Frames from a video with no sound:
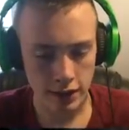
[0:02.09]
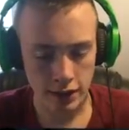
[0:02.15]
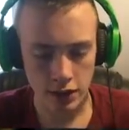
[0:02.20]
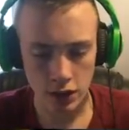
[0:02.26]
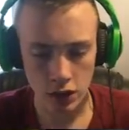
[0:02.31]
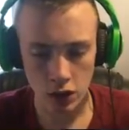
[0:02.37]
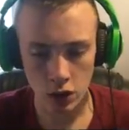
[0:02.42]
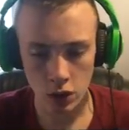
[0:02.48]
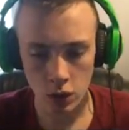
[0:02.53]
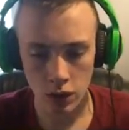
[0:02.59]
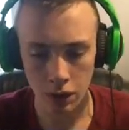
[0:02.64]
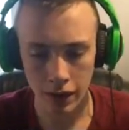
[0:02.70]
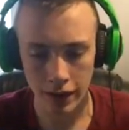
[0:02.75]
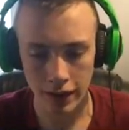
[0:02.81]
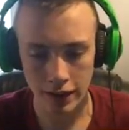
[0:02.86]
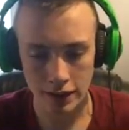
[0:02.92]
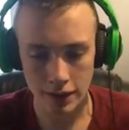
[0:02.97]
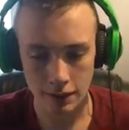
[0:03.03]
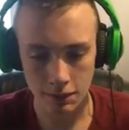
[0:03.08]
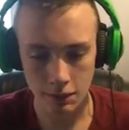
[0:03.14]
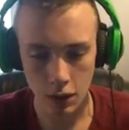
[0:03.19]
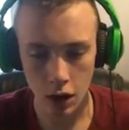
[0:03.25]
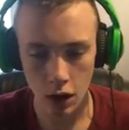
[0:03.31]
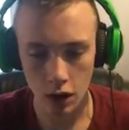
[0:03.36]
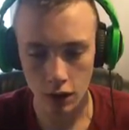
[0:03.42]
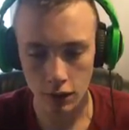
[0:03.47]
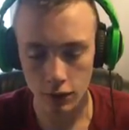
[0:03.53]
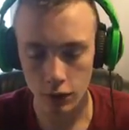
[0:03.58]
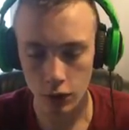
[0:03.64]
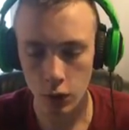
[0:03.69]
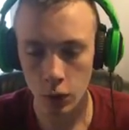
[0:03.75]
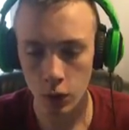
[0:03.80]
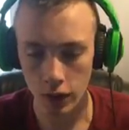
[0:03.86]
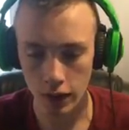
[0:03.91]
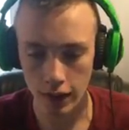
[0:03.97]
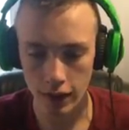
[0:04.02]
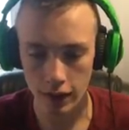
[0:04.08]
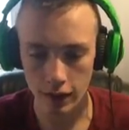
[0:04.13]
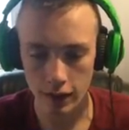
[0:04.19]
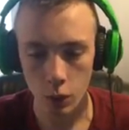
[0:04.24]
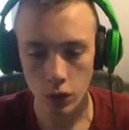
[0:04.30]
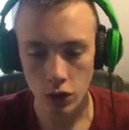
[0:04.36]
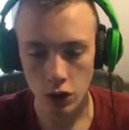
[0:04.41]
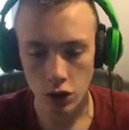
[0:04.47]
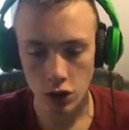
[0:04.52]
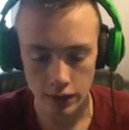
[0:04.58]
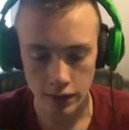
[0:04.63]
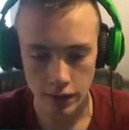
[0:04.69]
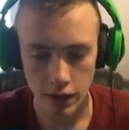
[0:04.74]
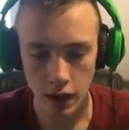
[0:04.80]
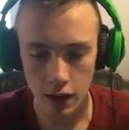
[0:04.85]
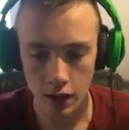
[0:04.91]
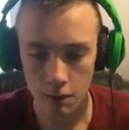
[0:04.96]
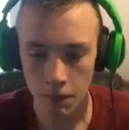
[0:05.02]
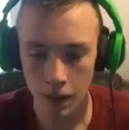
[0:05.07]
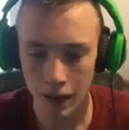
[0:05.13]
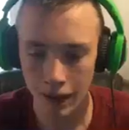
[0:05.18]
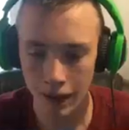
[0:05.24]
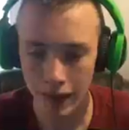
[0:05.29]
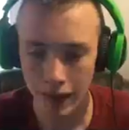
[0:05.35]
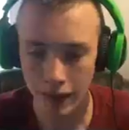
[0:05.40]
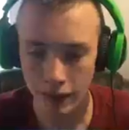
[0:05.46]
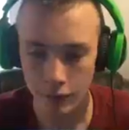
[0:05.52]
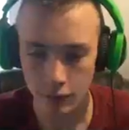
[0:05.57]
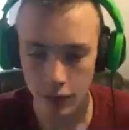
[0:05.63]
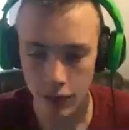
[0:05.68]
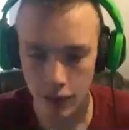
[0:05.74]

So, playing some Call of Duty, which is not my kind of